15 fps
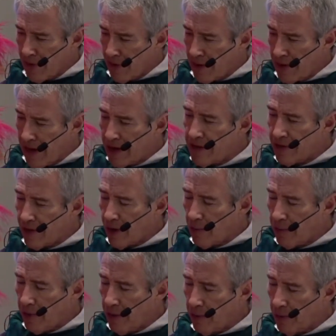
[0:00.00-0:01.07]
Can I tell
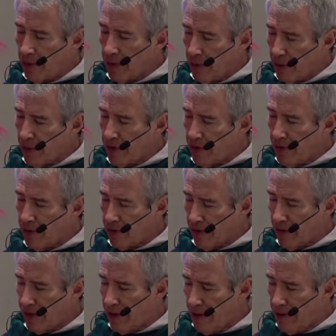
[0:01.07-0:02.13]
people what you
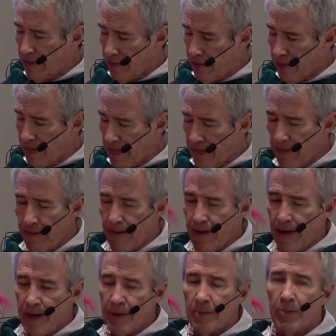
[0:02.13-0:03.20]
said?
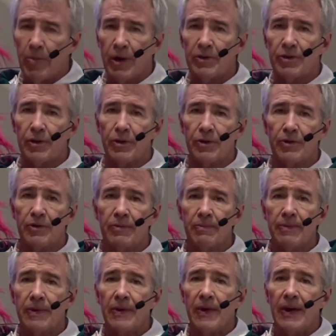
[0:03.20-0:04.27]
Boys and girls,
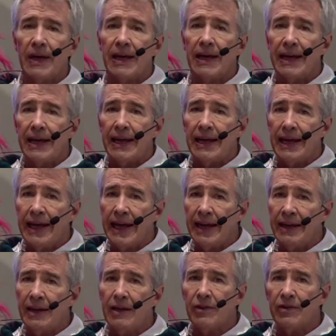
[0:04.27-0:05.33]

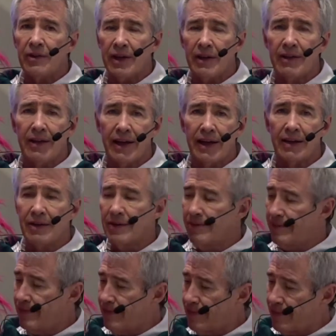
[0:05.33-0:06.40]
Annie said that
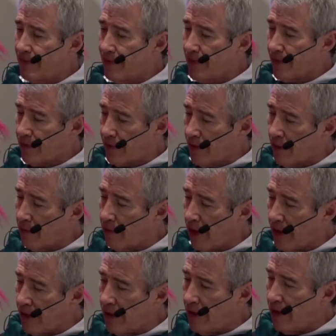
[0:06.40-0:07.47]

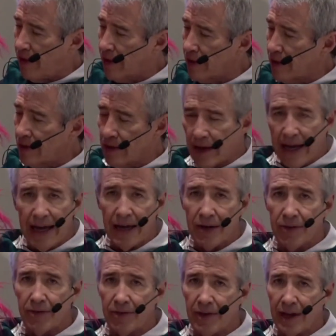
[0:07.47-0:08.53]
somebody
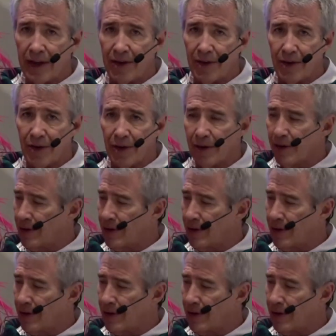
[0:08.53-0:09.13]
laughed at her.